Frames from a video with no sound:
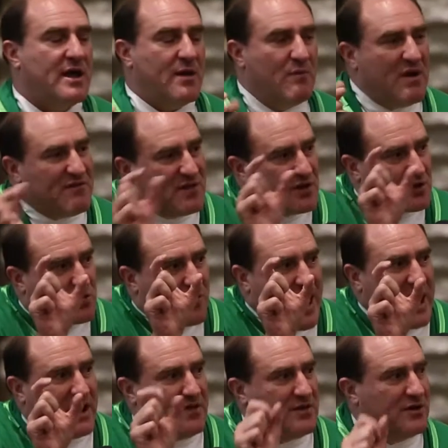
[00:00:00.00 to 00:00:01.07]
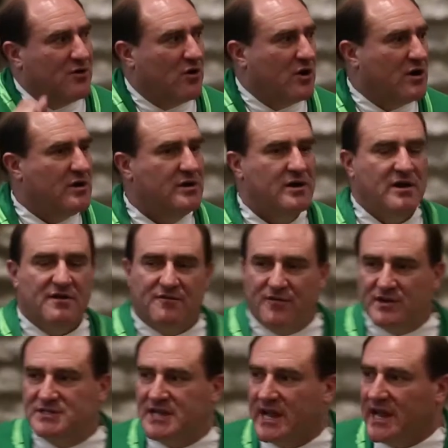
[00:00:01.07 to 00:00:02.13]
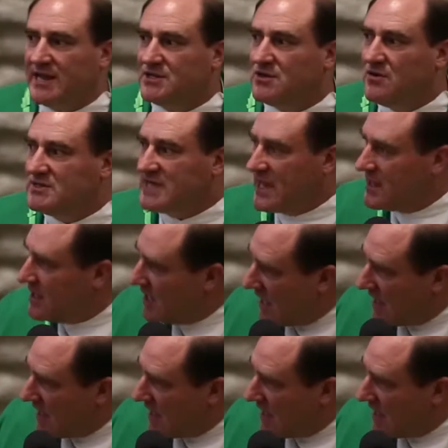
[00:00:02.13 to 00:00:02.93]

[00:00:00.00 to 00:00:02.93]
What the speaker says: We have a little crack in the door. First thing I do is I